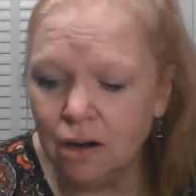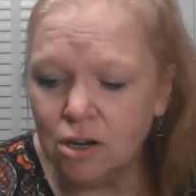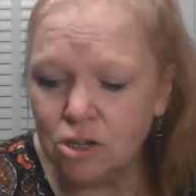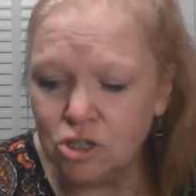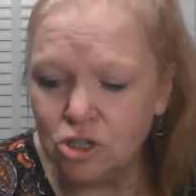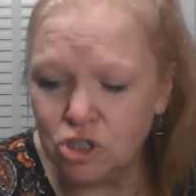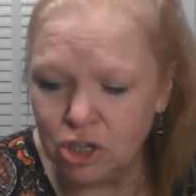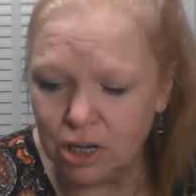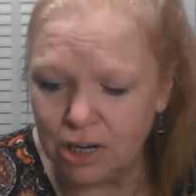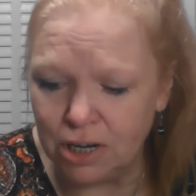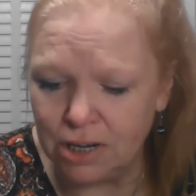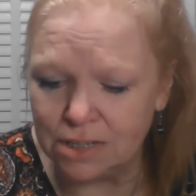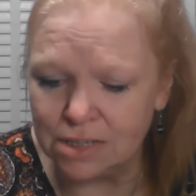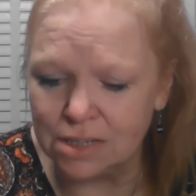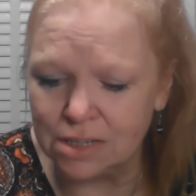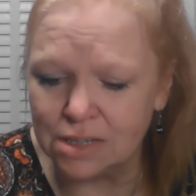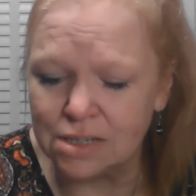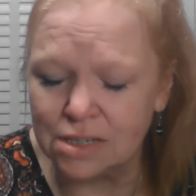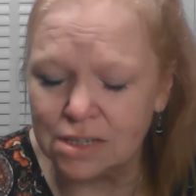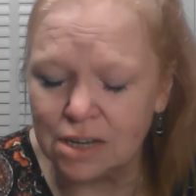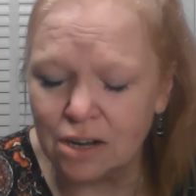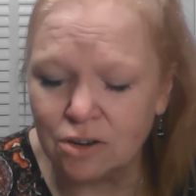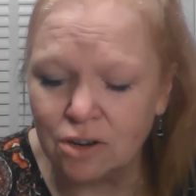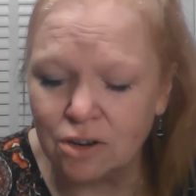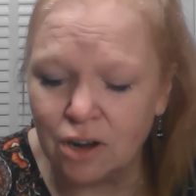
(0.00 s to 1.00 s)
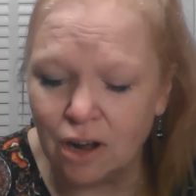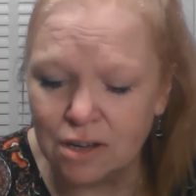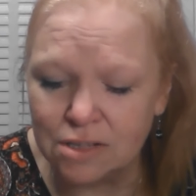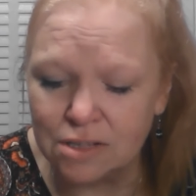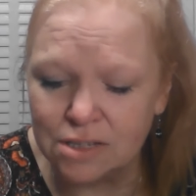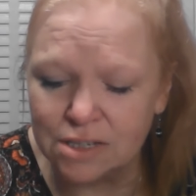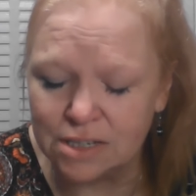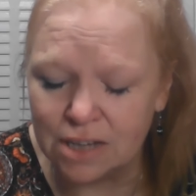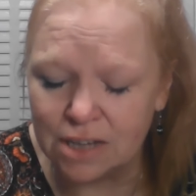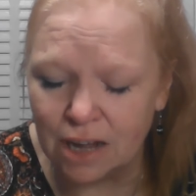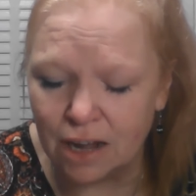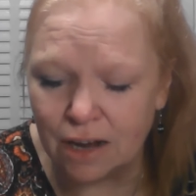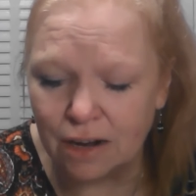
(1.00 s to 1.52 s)
Jesus, God's
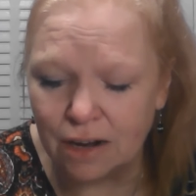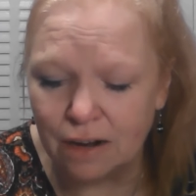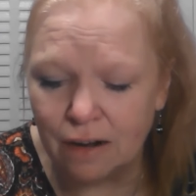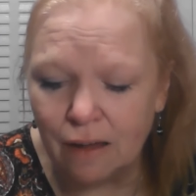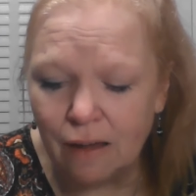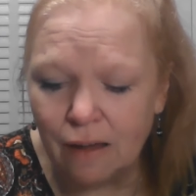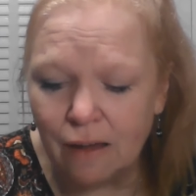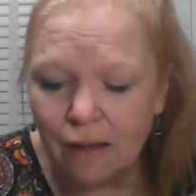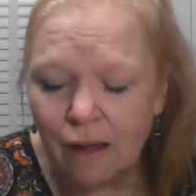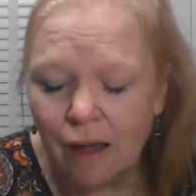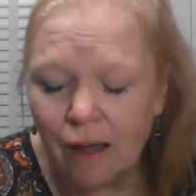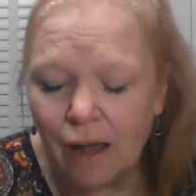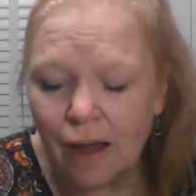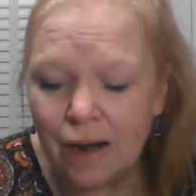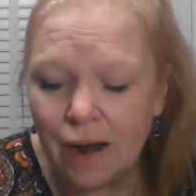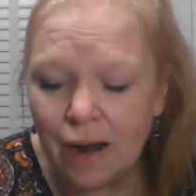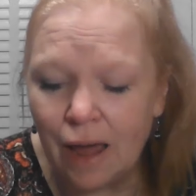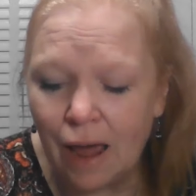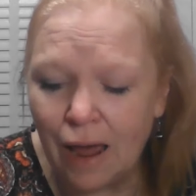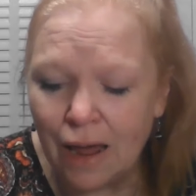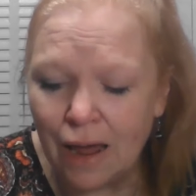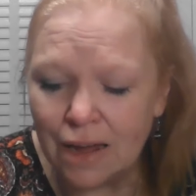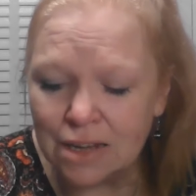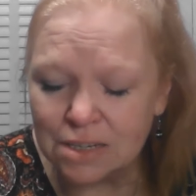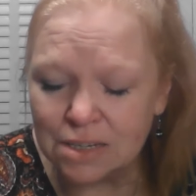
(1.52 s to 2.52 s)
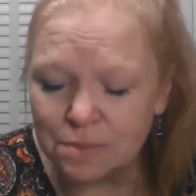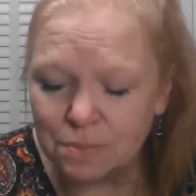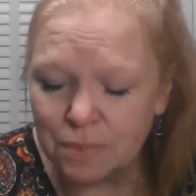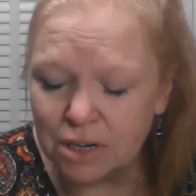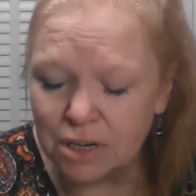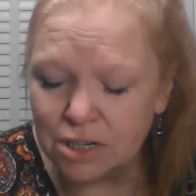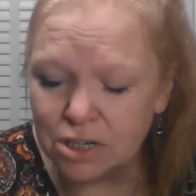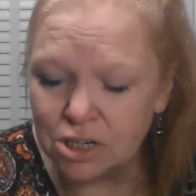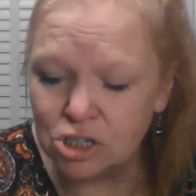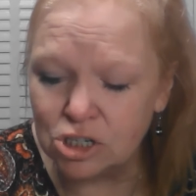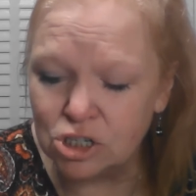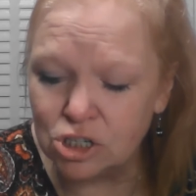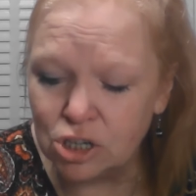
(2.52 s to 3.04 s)
Son, and ask me
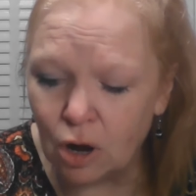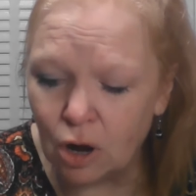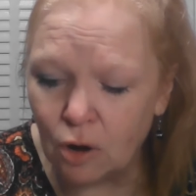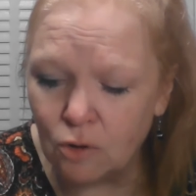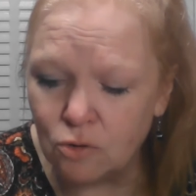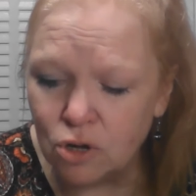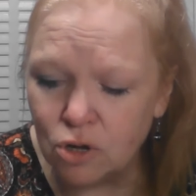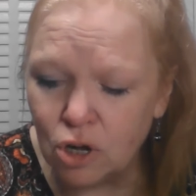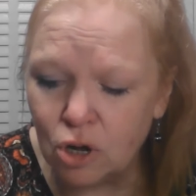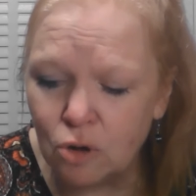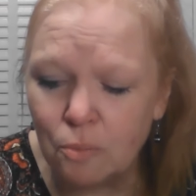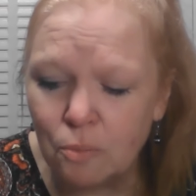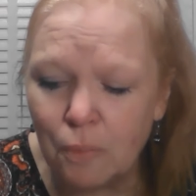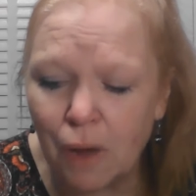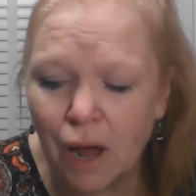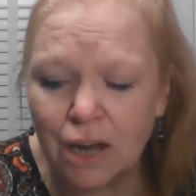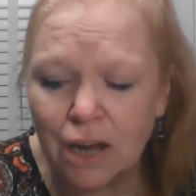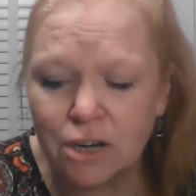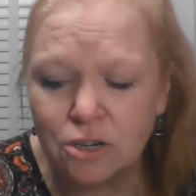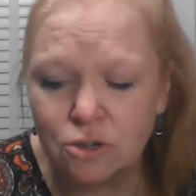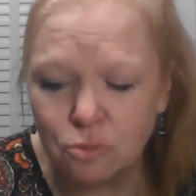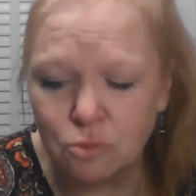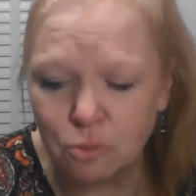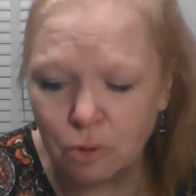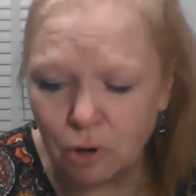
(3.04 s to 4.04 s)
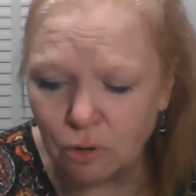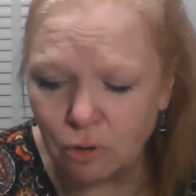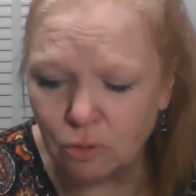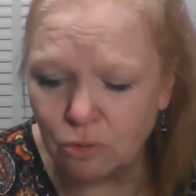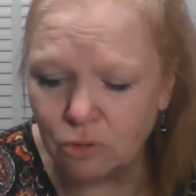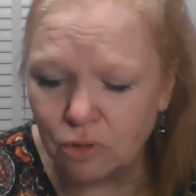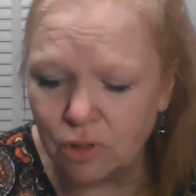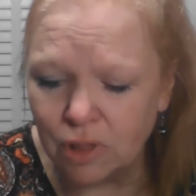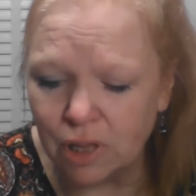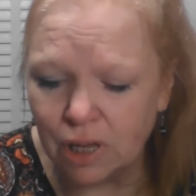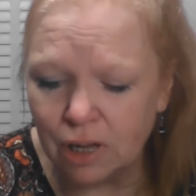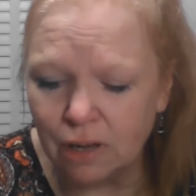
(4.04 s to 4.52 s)
to show you my truth.